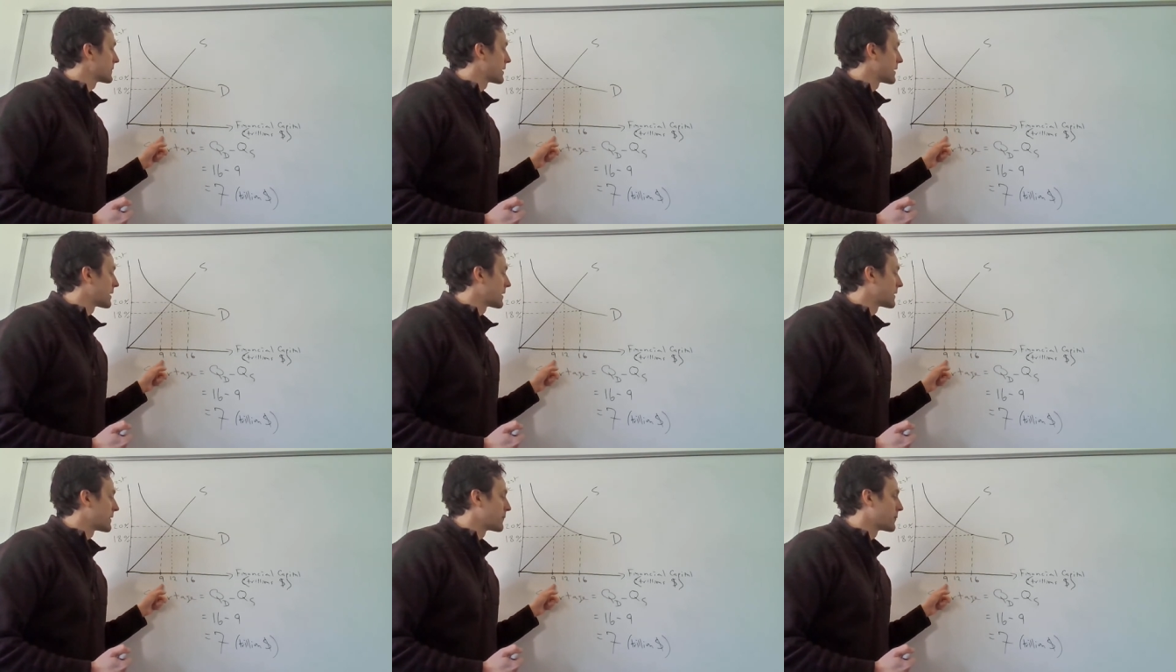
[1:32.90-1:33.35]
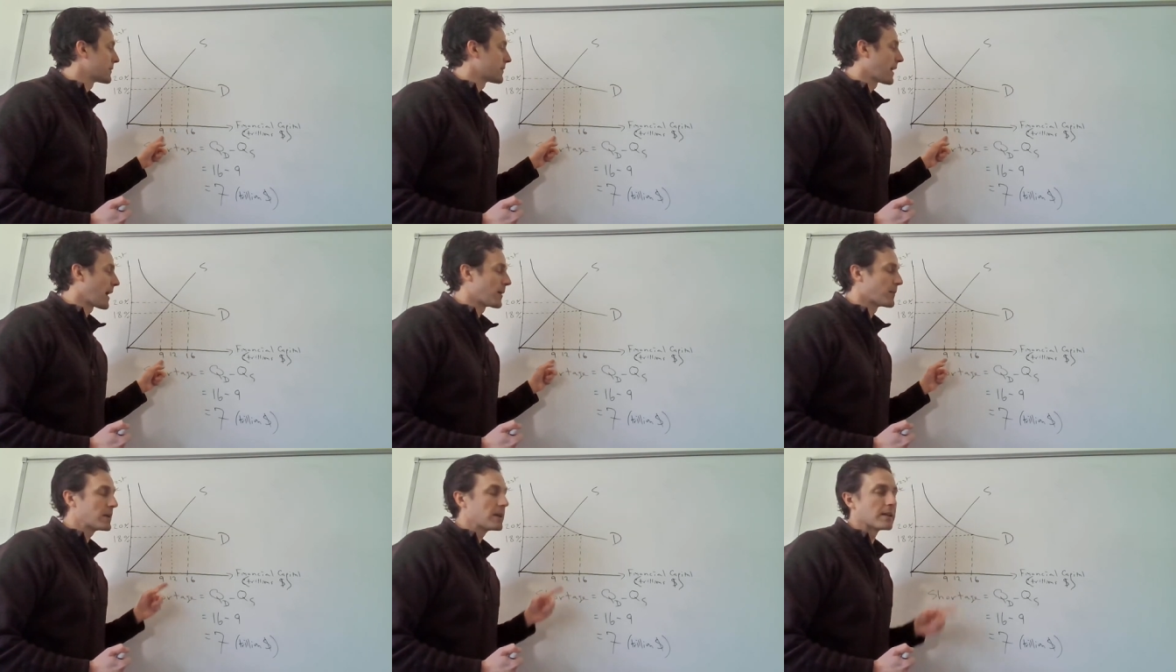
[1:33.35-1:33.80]
And what
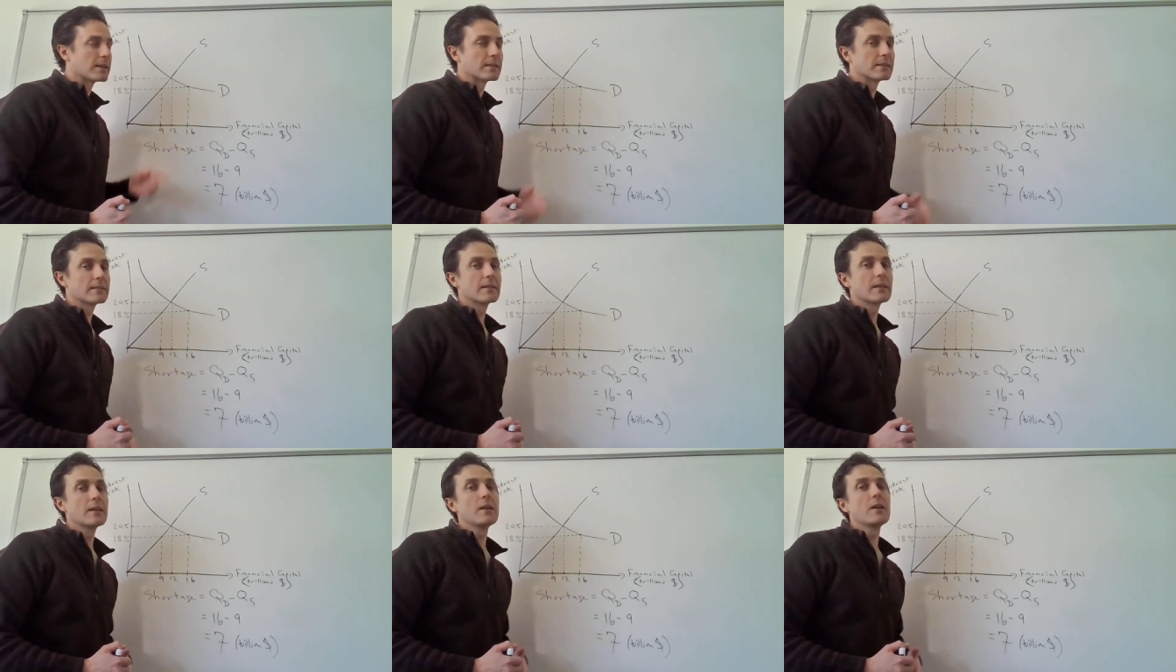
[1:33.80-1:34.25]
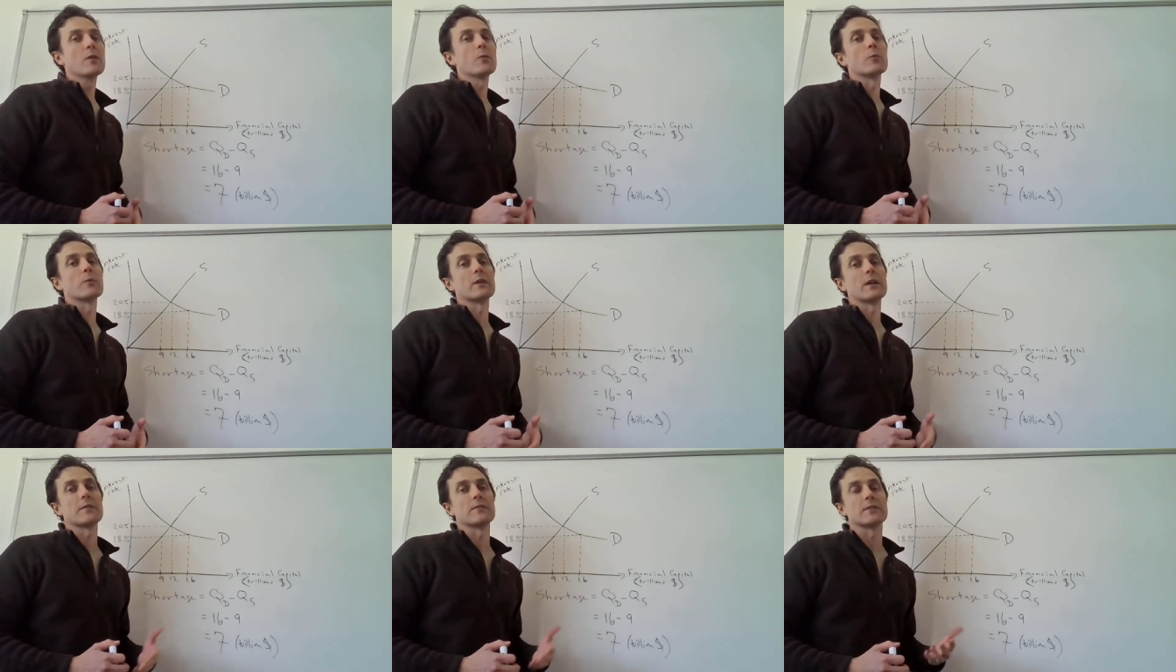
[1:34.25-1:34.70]
that means,
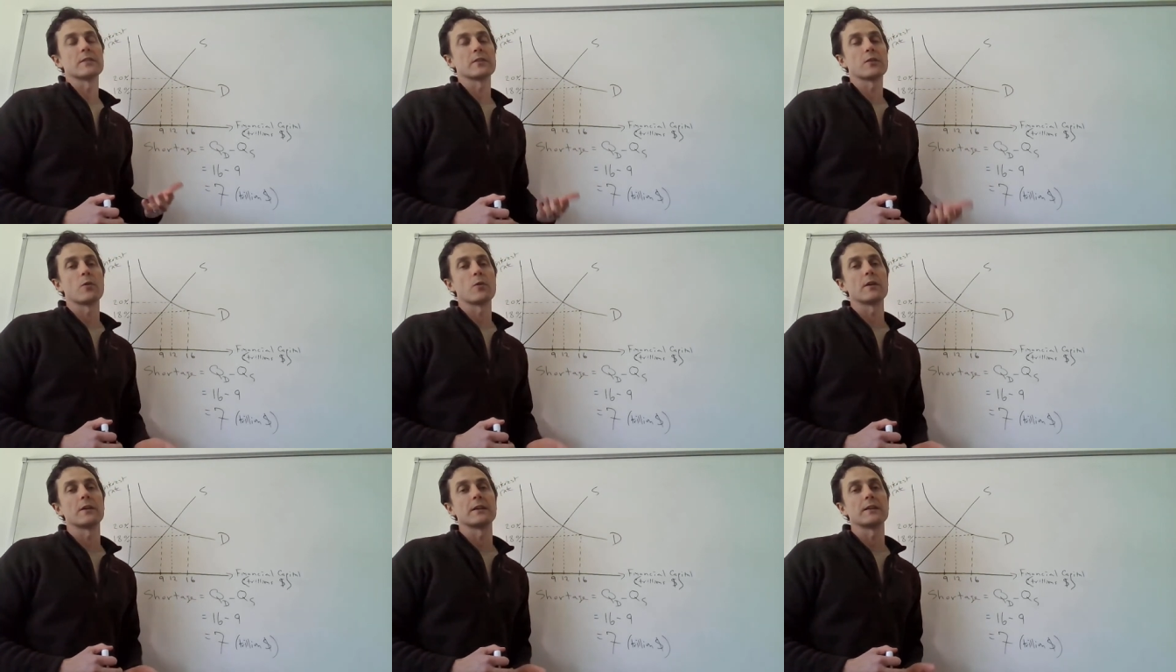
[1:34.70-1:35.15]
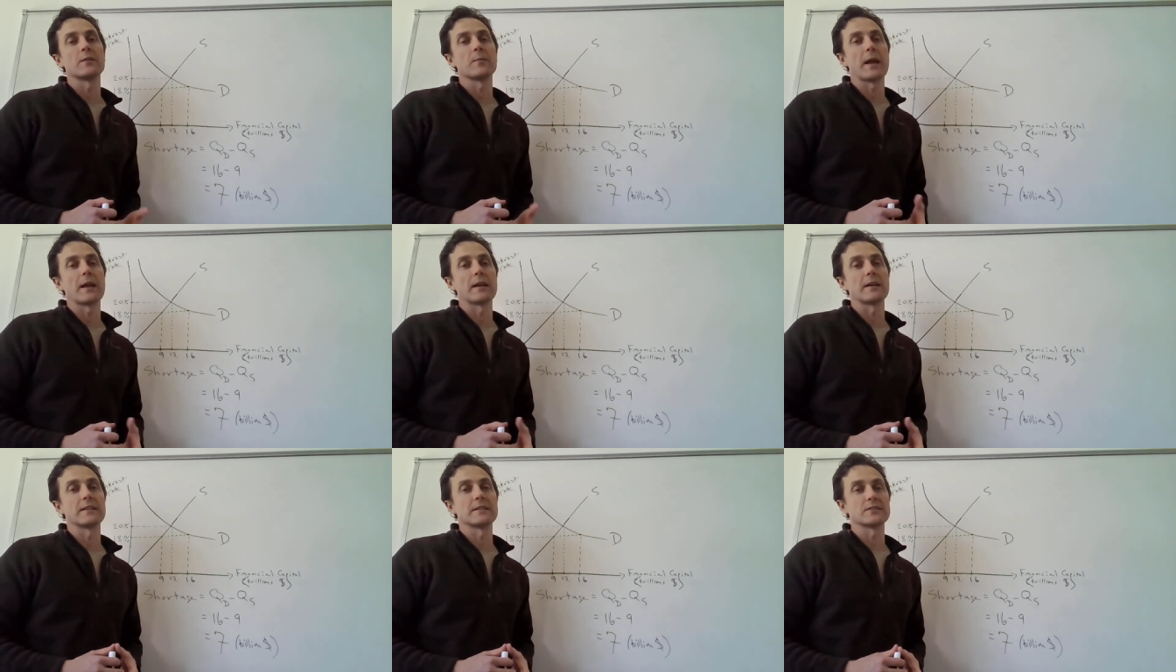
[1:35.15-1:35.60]
whenever the quantity
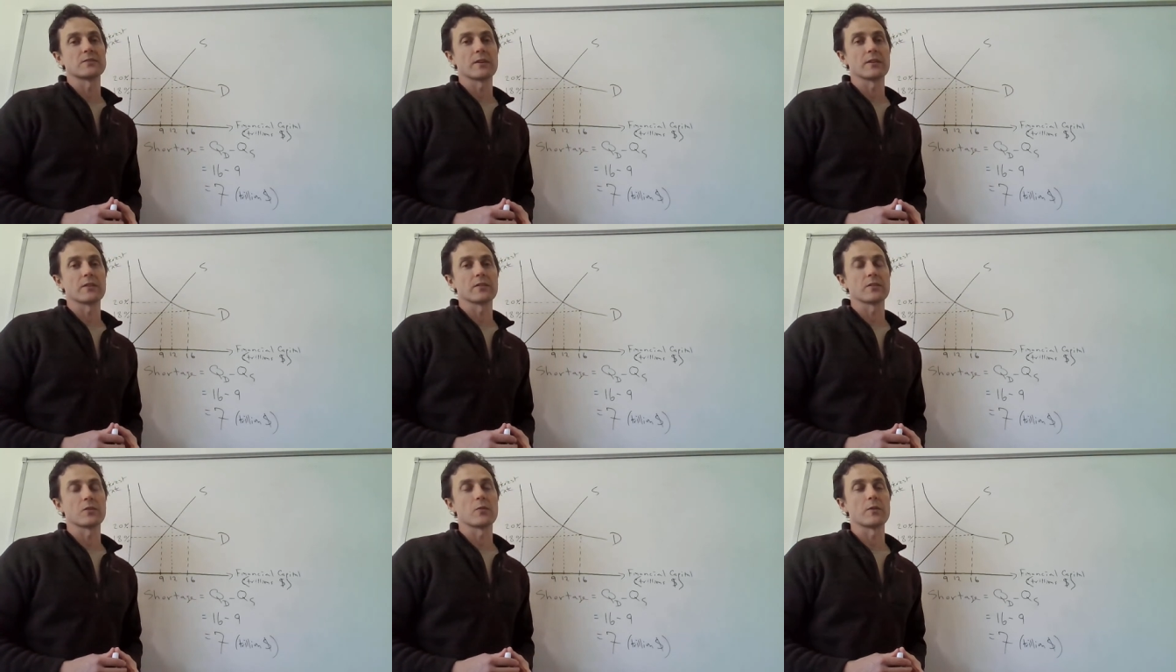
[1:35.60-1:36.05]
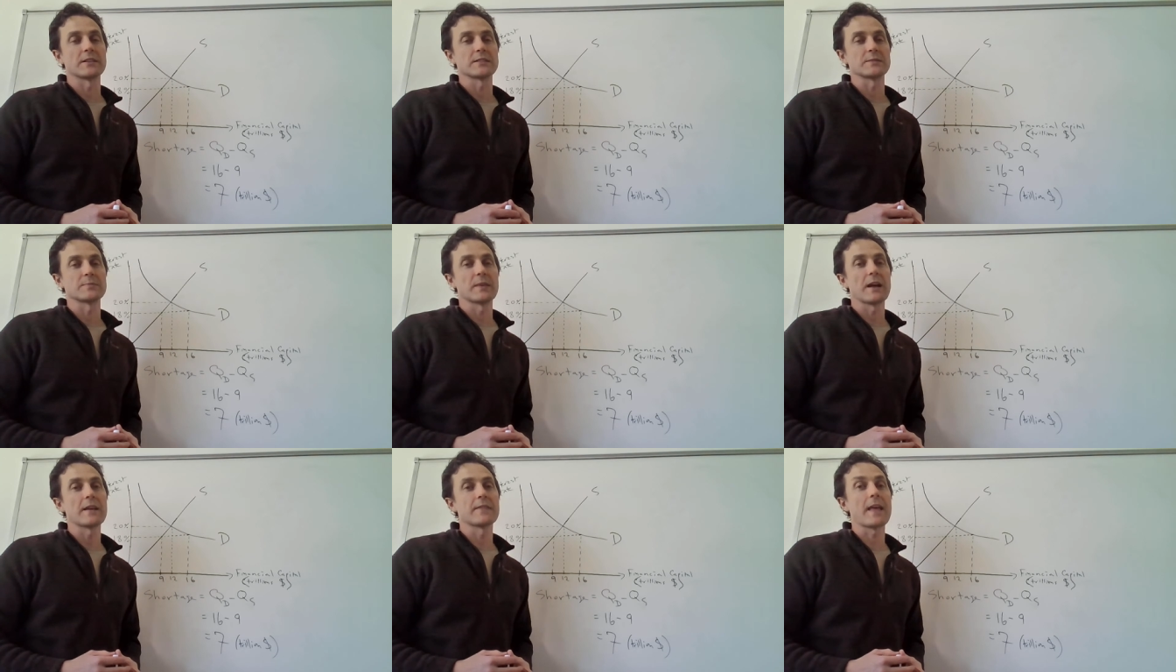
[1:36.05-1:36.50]
demanded is greater than the quantity
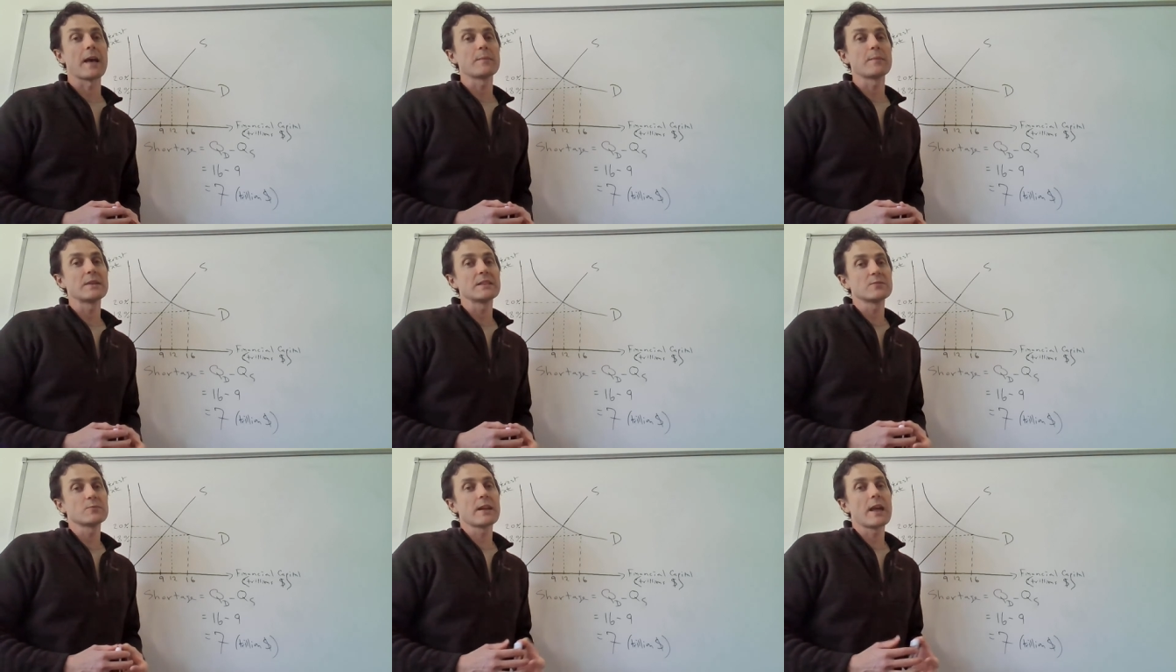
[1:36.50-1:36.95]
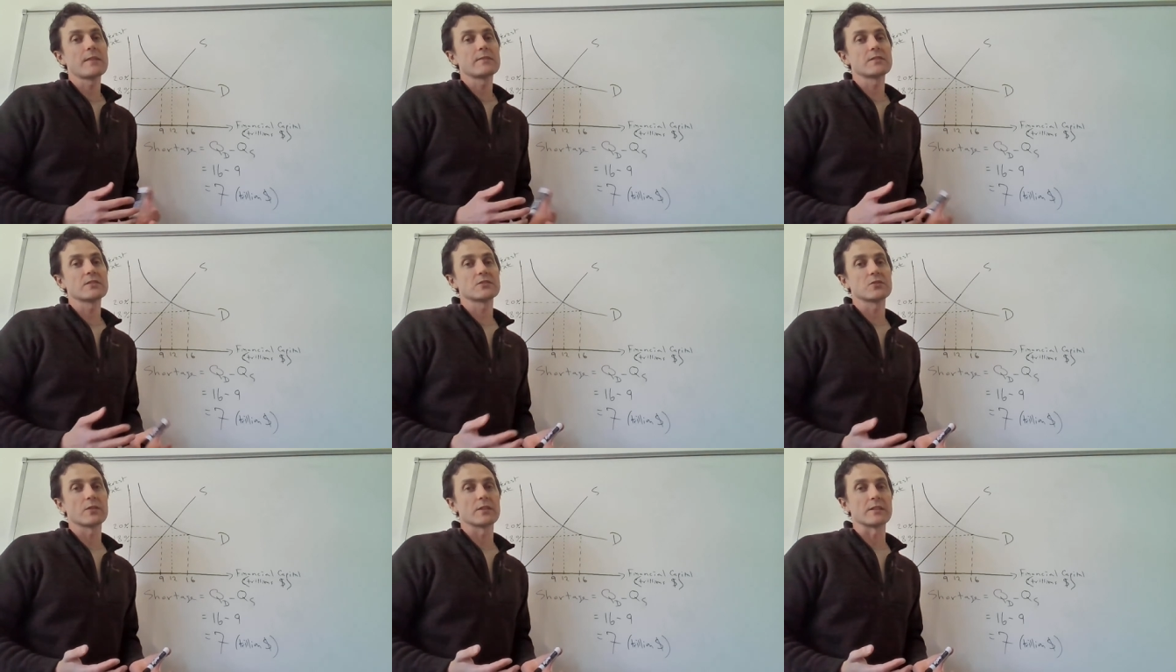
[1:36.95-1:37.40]
supplied, that means we have a
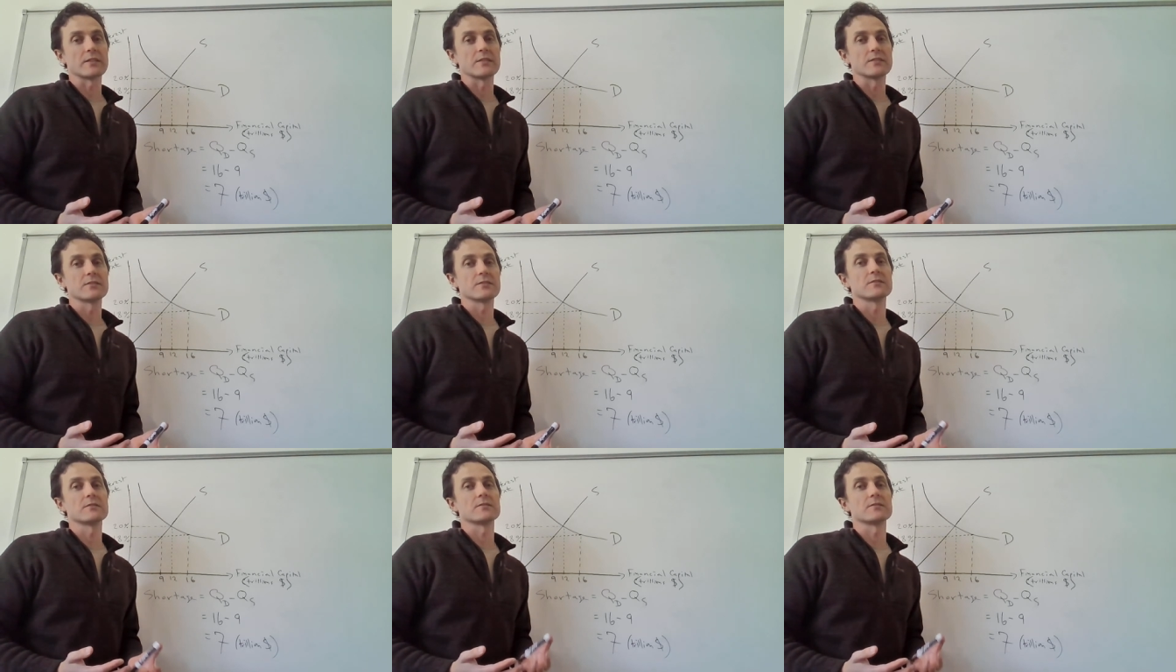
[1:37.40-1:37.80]
shortage.